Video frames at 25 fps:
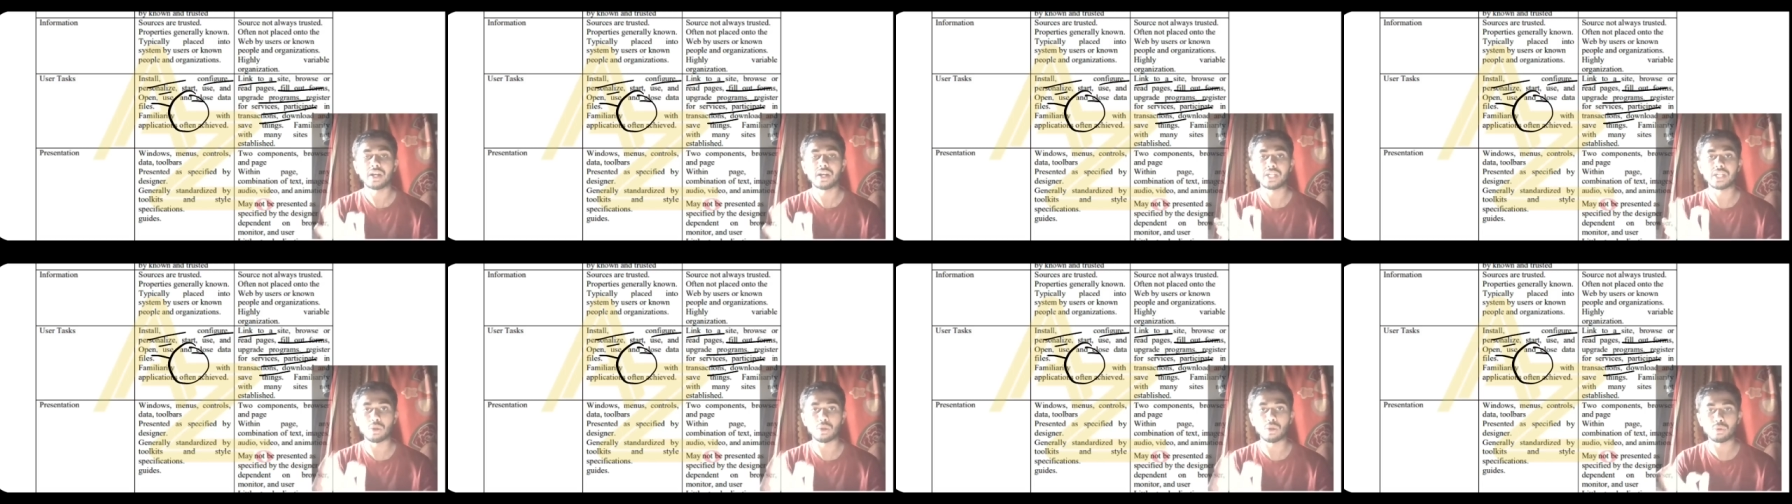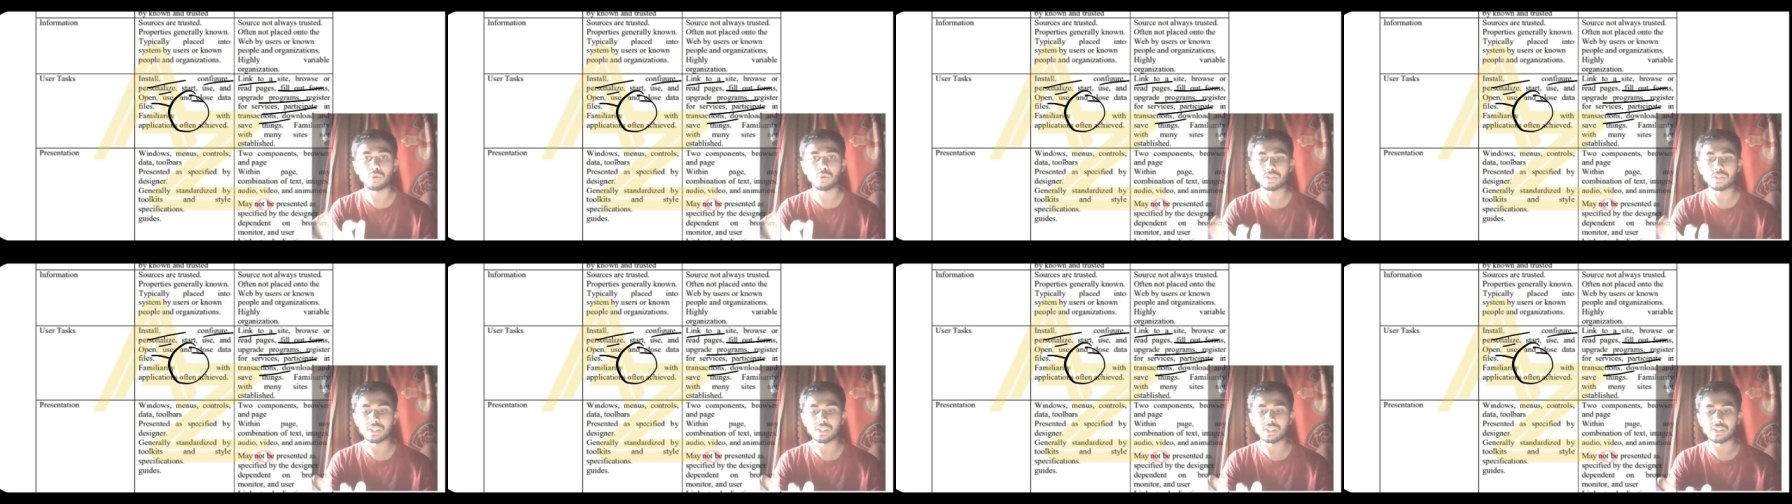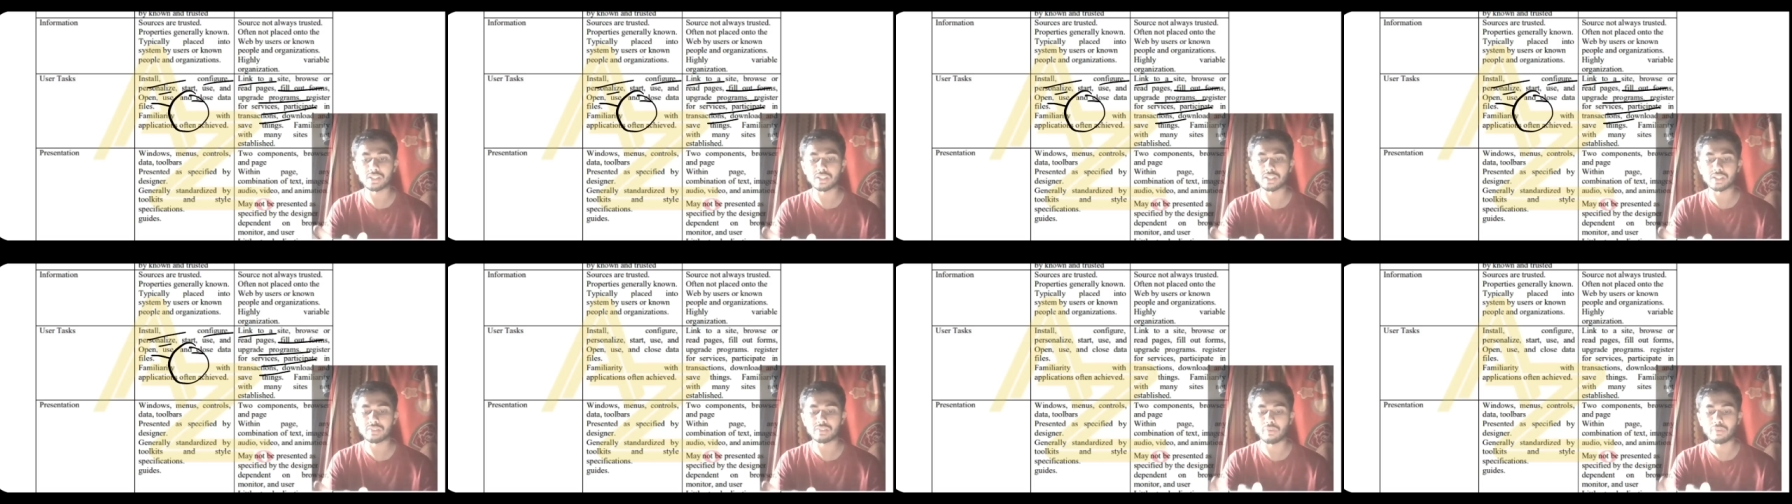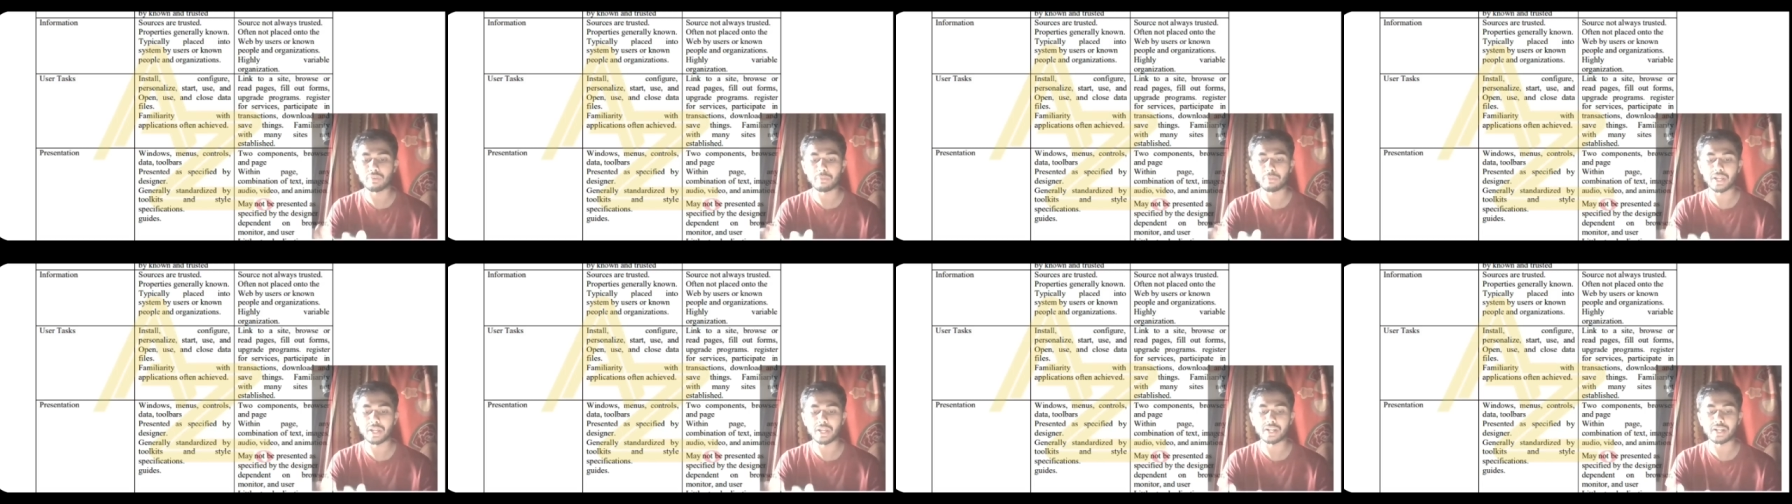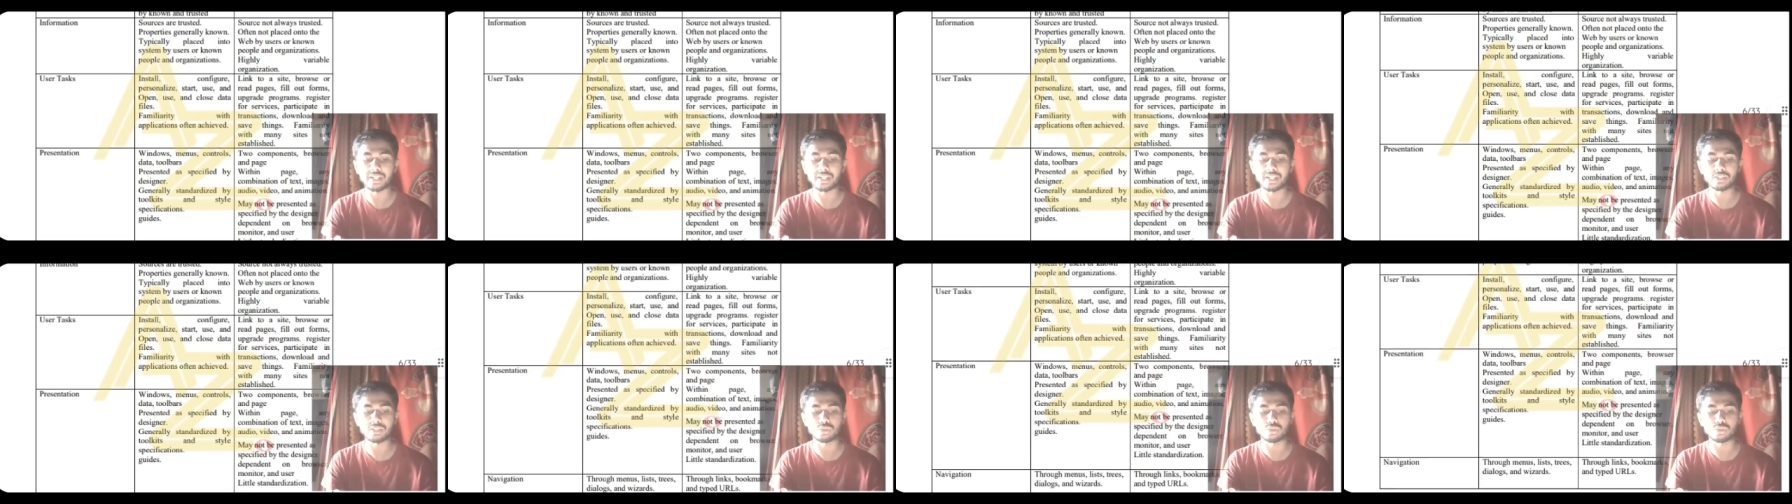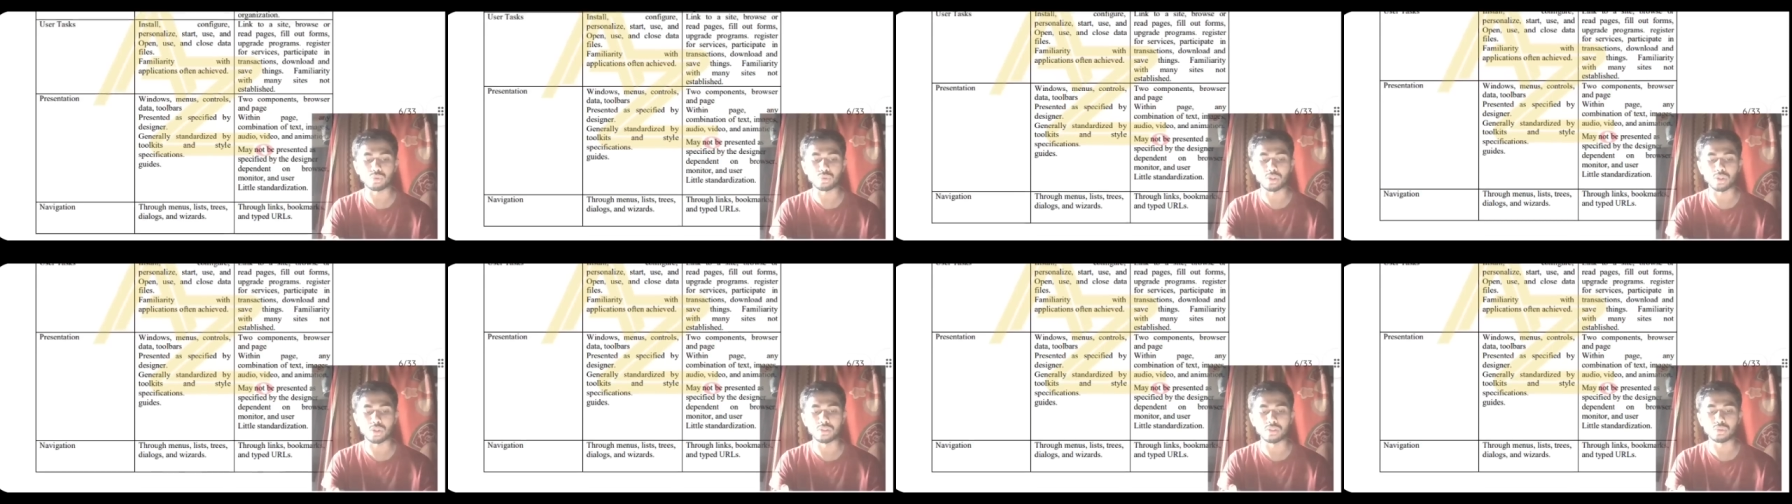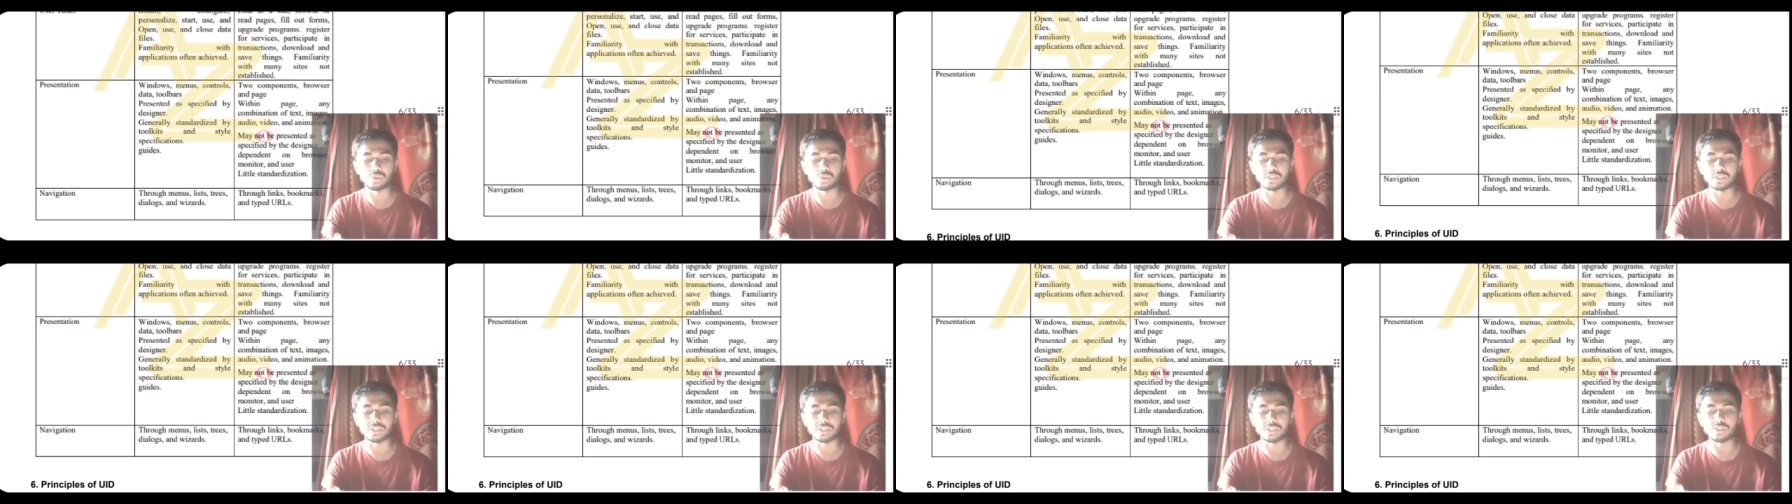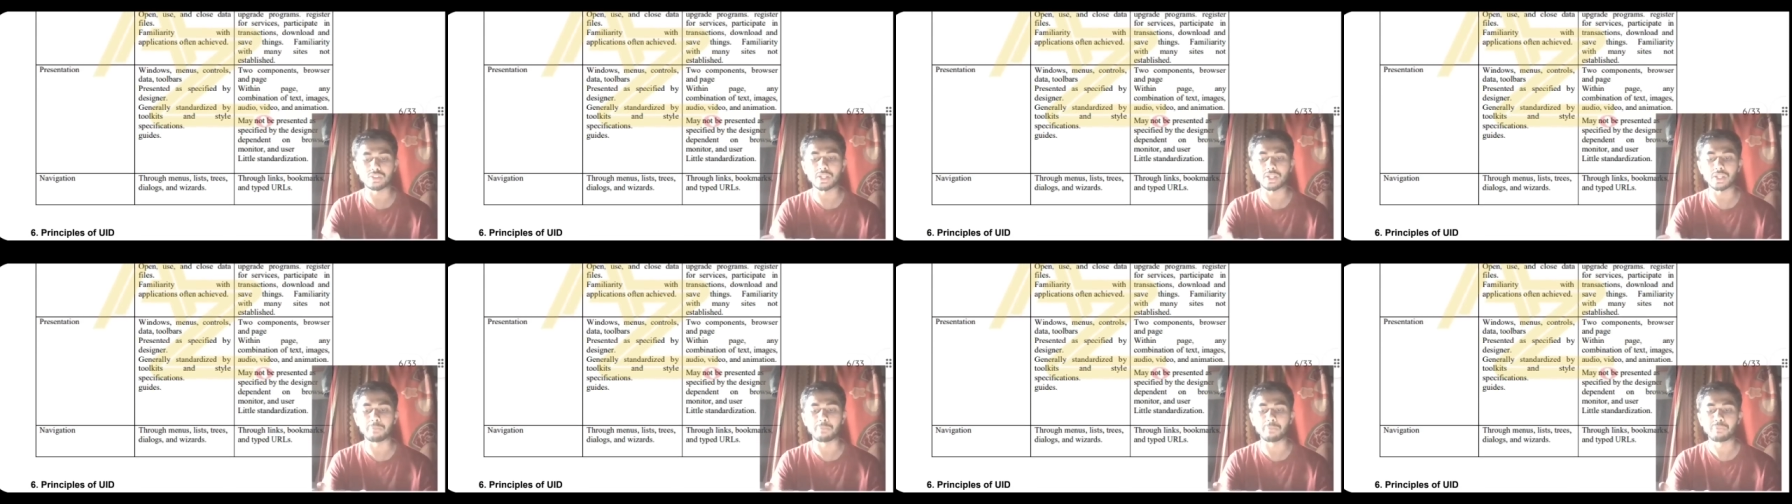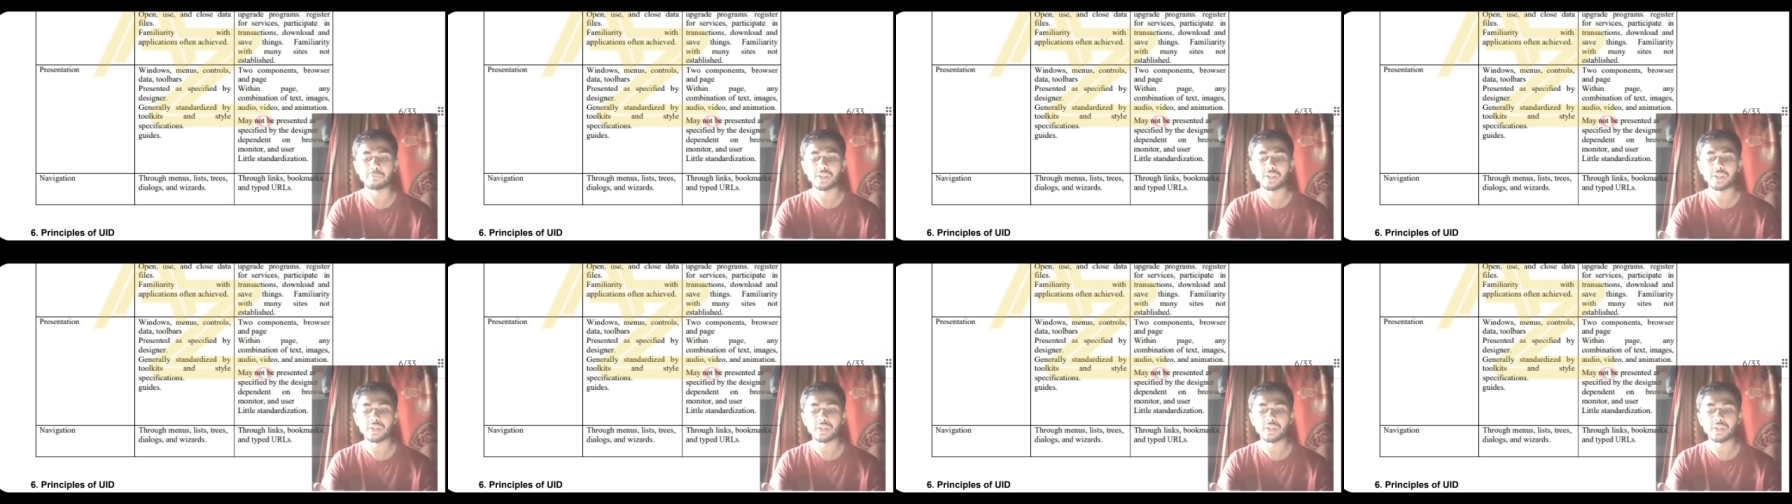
download the things familiarity and so on those things okay